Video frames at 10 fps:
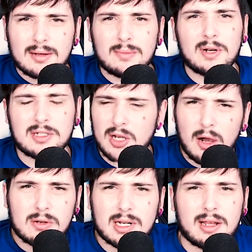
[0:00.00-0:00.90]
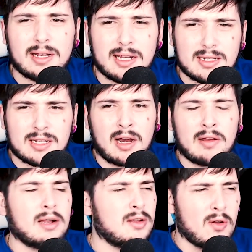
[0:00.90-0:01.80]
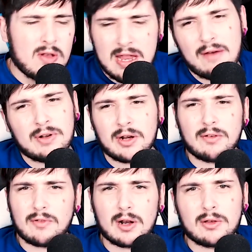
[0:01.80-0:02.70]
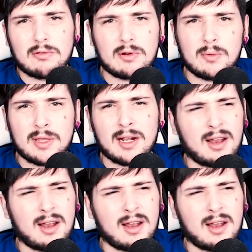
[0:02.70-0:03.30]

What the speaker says: when it's totally unnecessary and you're never going to follow through with it,